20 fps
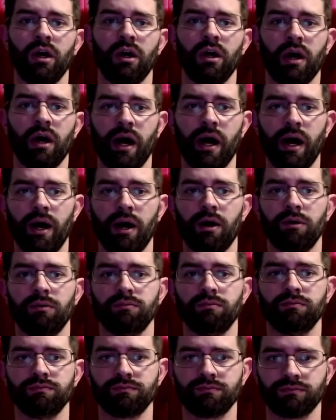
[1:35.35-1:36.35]

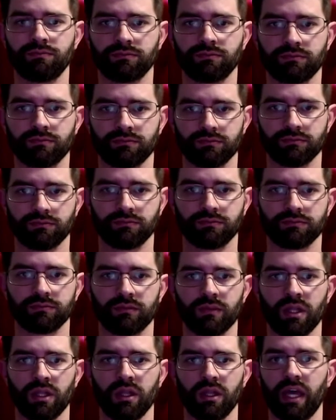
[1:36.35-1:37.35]

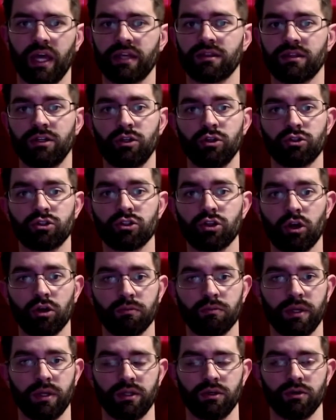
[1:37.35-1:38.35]
Like the new Start
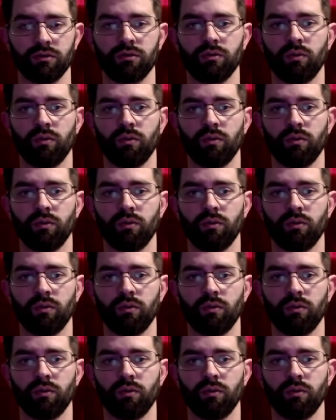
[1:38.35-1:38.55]
menu.